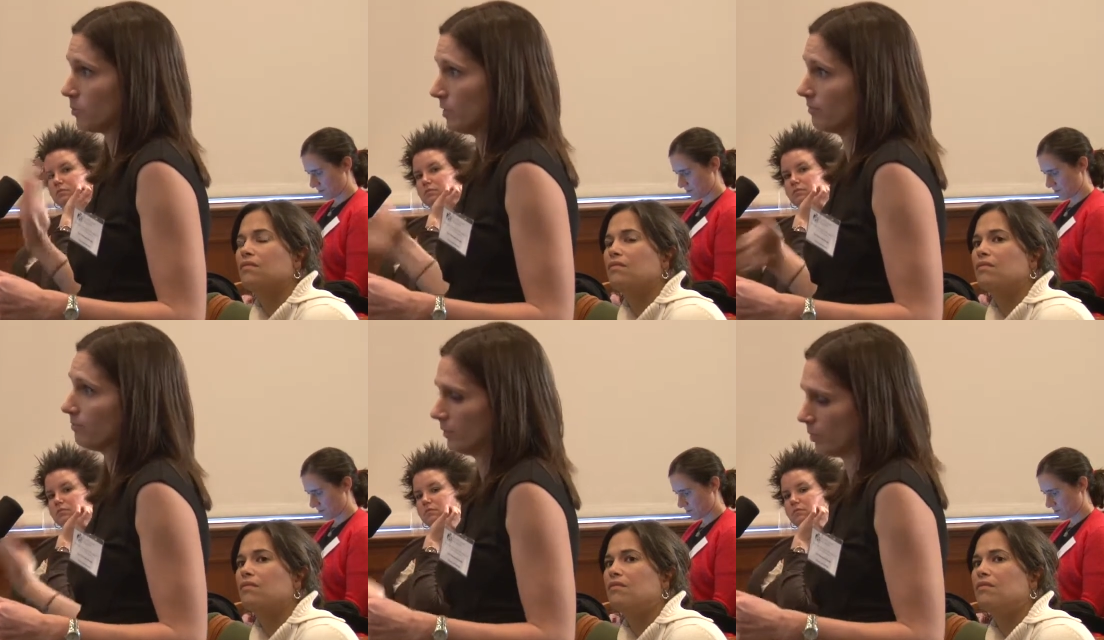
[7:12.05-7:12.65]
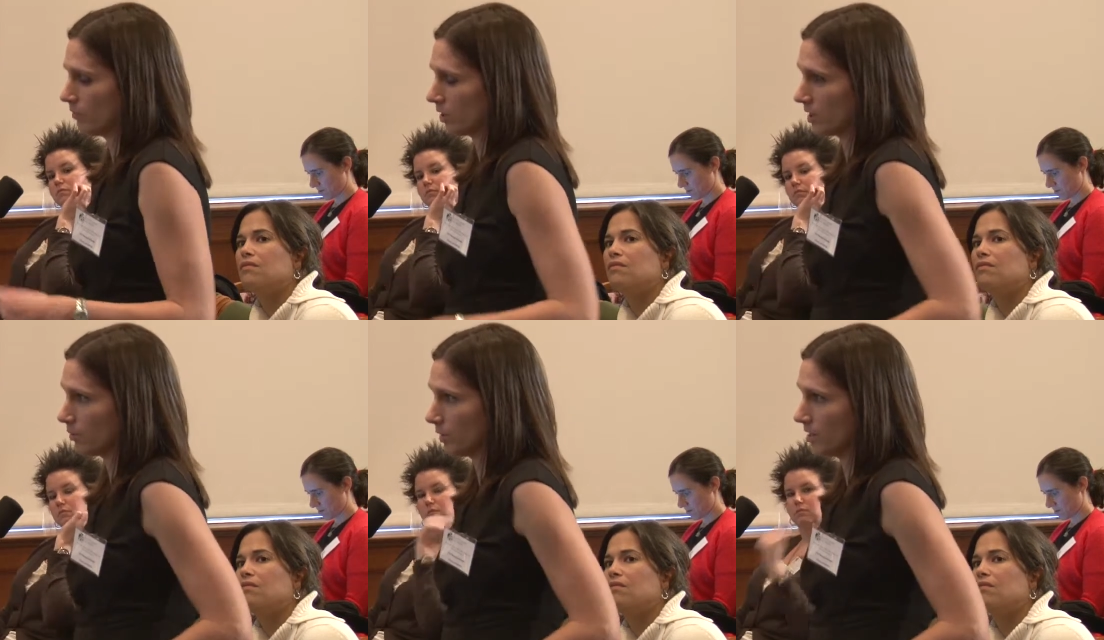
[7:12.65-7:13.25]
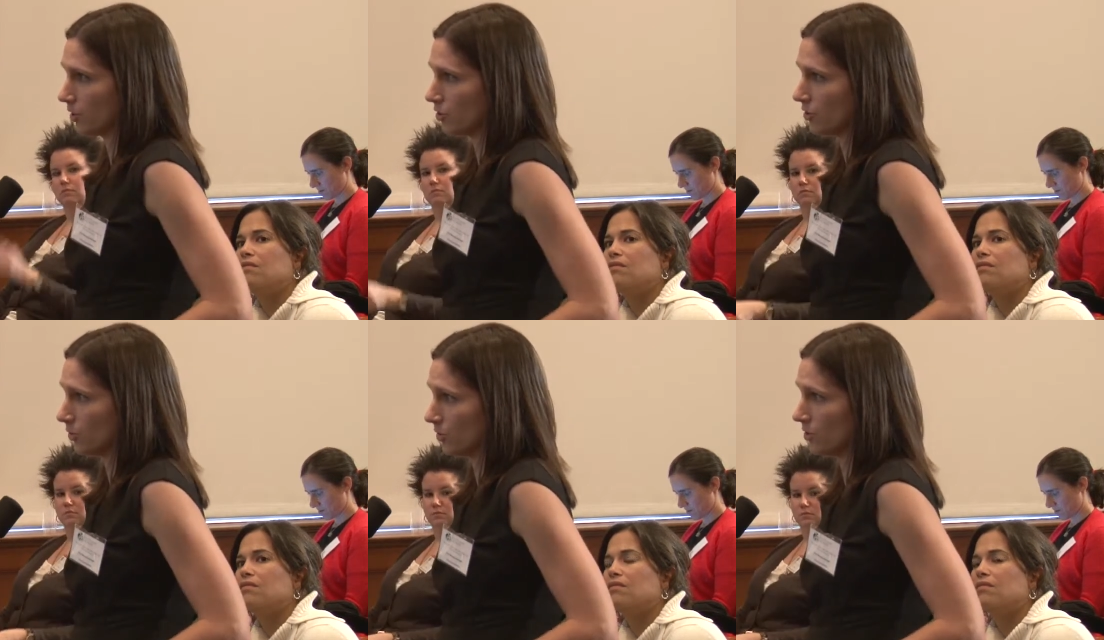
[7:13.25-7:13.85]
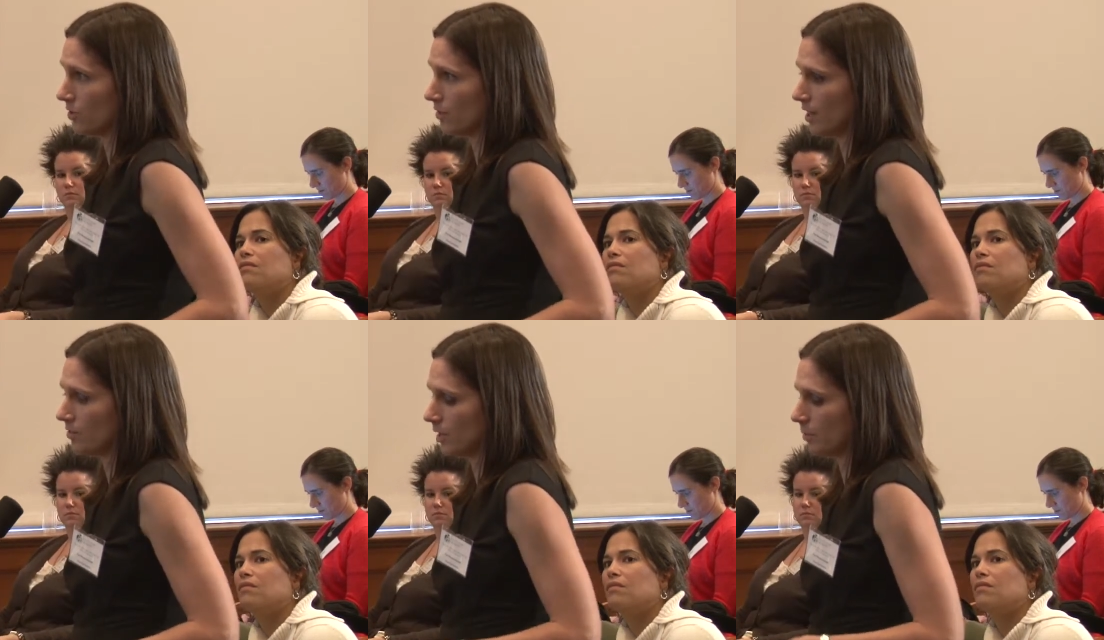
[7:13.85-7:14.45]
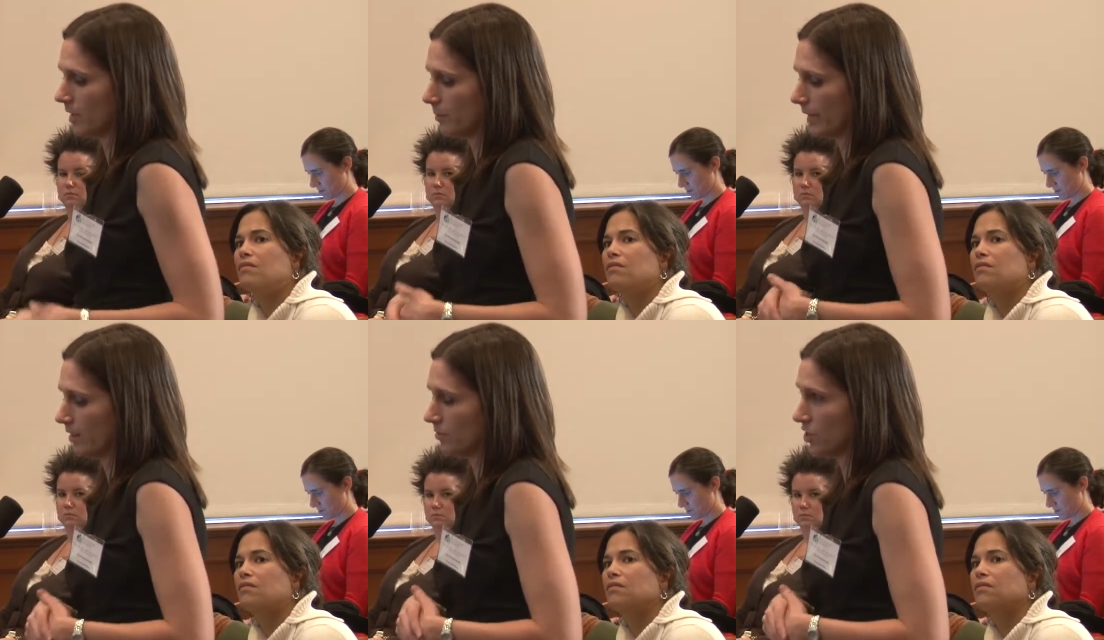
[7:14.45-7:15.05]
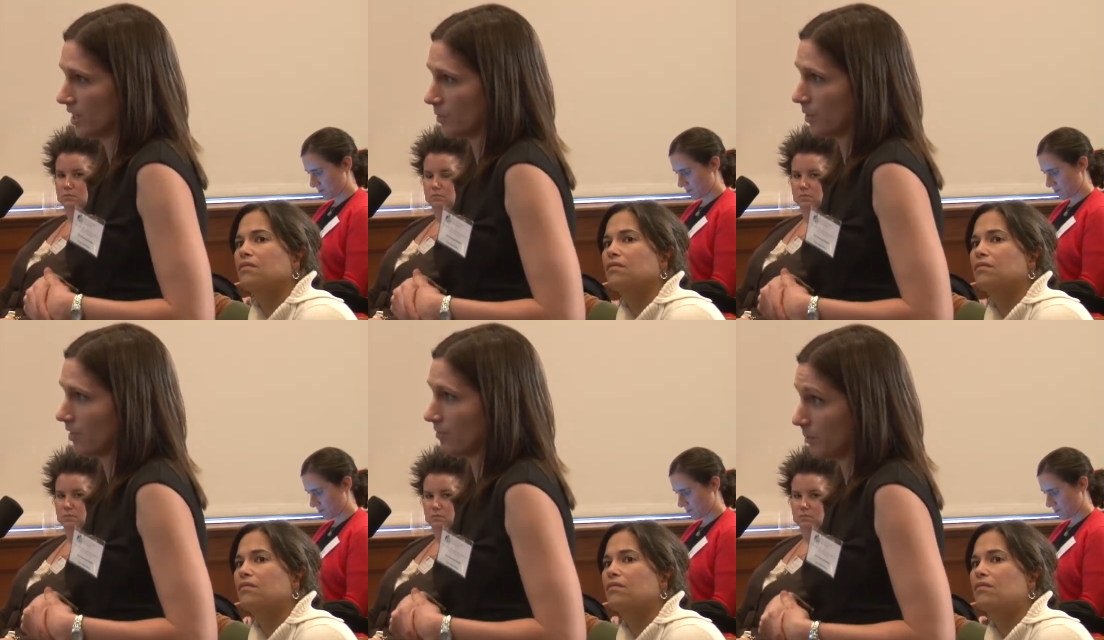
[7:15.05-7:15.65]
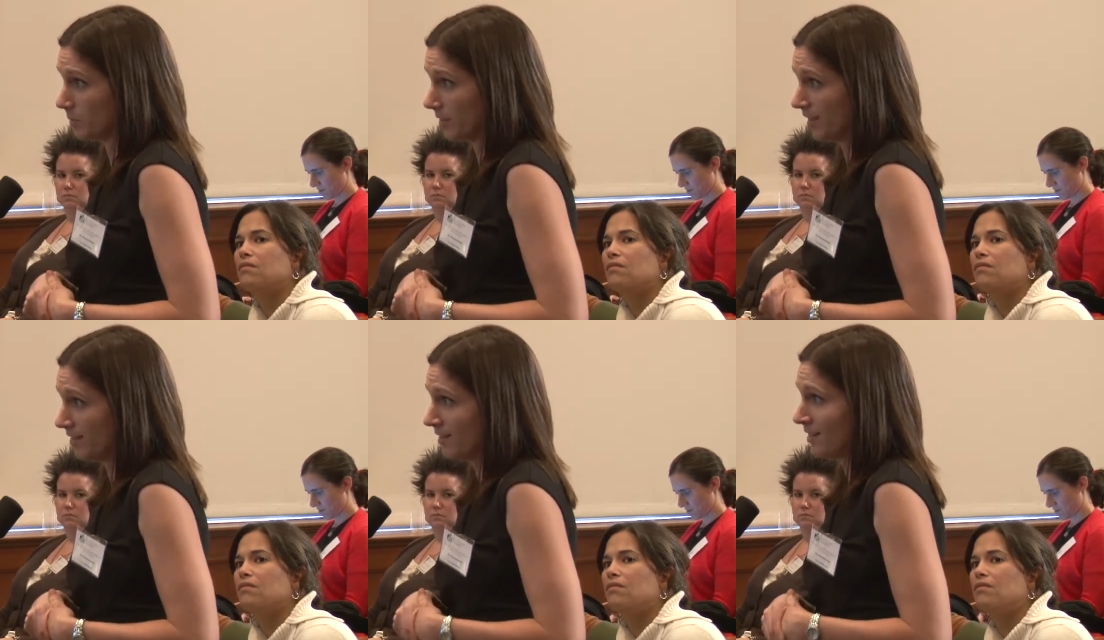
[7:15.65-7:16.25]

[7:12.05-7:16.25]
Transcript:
Speaker 1: We've, we've looked at the research in order to do that. So that'll be coming out in January or February.